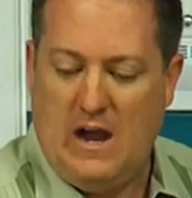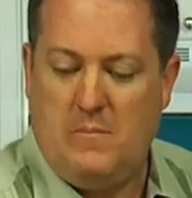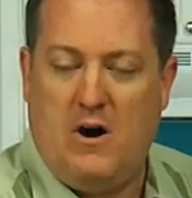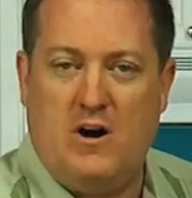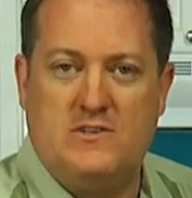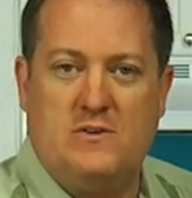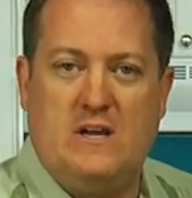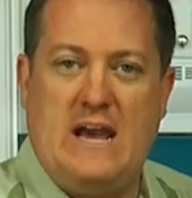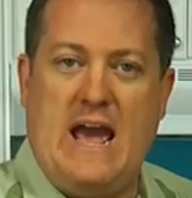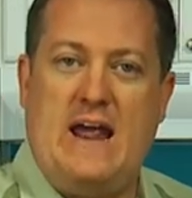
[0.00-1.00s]
I'm also
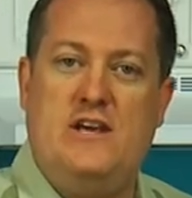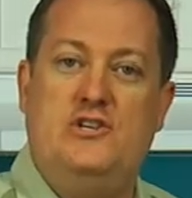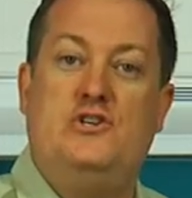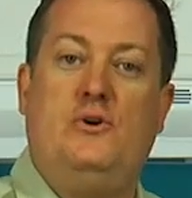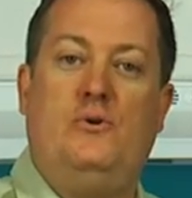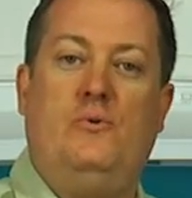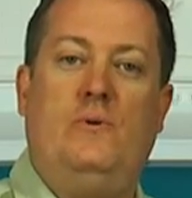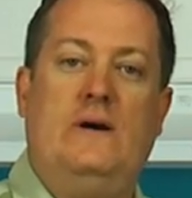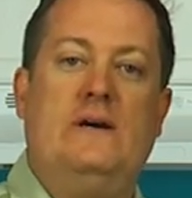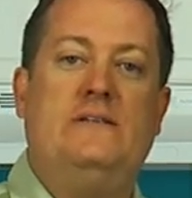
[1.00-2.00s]
gonna add in 2
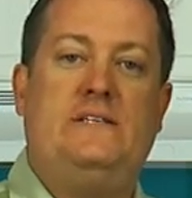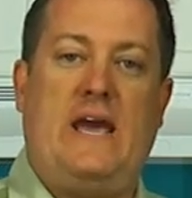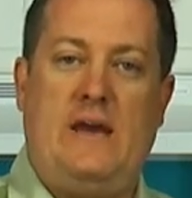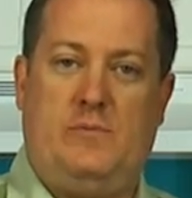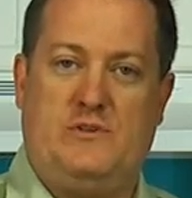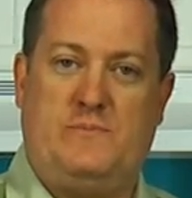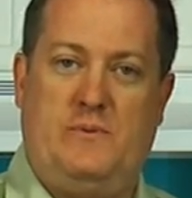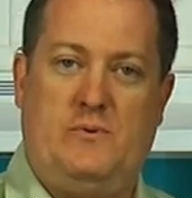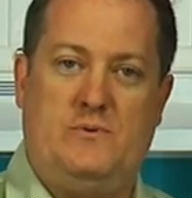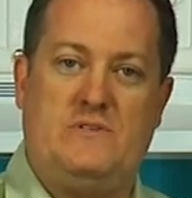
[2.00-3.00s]

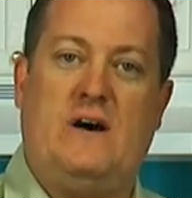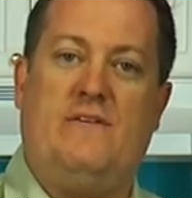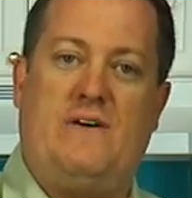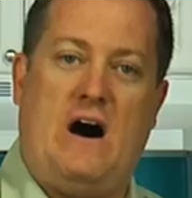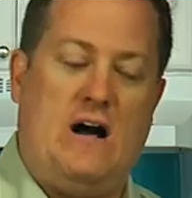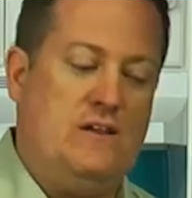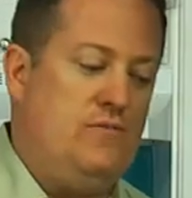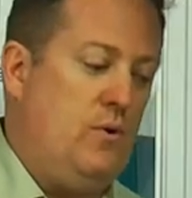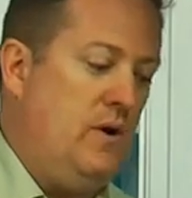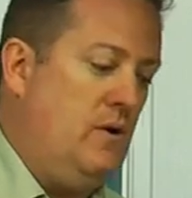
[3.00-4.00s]
tablespoons of olive
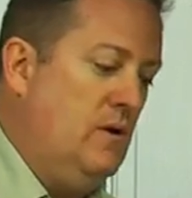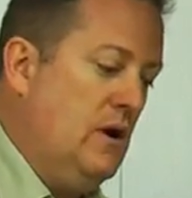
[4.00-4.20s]
oil,